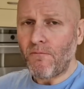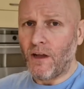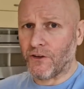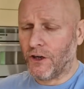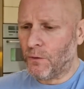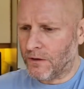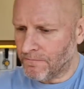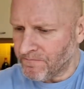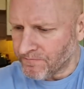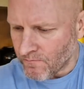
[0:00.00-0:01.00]
I do.
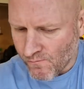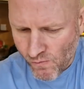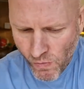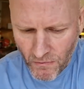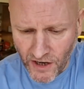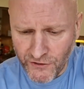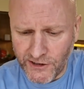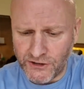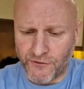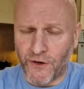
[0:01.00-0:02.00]
I
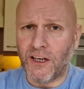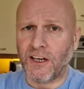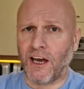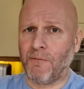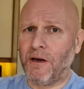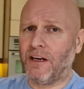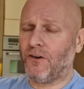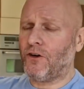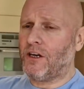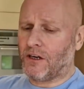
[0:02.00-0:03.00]
think it's the vinegar. I mean, I
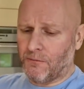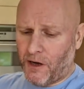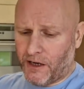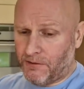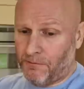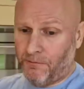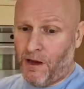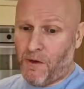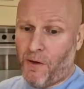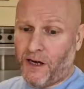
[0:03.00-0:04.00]
know you can
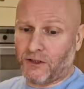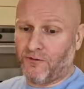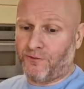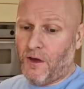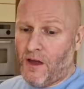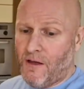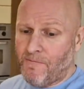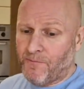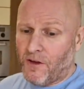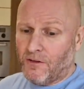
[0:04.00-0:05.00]
buy some
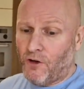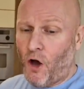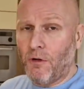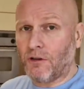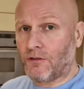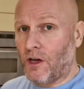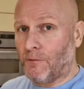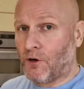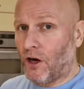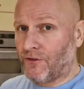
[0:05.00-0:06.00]
normal
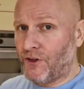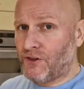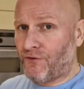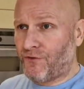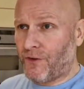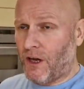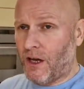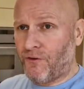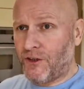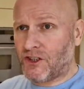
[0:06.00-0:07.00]
cod fish
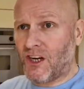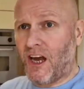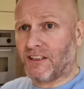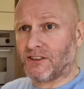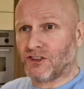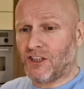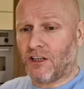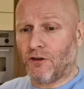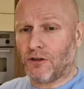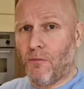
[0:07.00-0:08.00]
cakes and stick
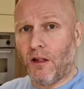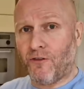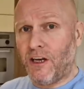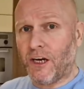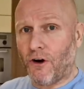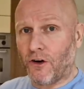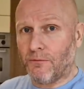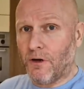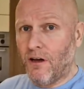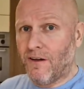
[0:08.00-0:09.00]
a load of malt vinegar on
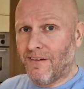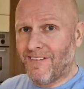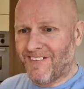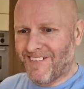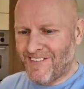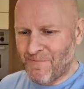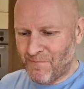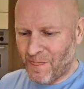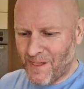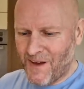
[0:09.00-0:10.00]
them.
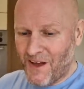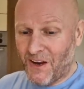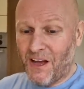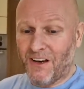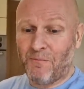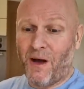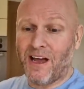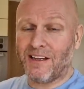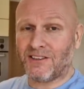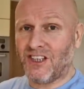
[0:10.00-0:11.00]
And buy
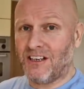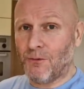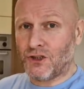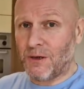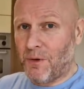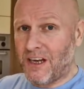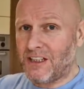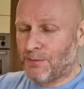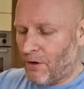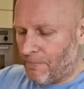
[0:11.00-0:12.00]
a tin of mushy
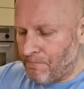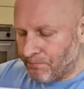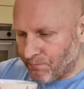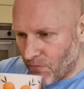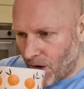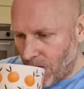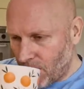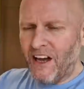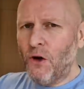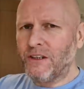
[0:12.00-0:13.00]
peas, but
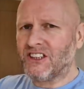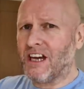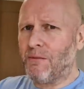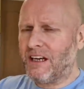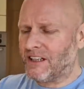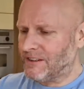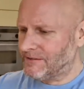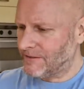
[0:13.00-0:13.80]
I know it's a gimmick.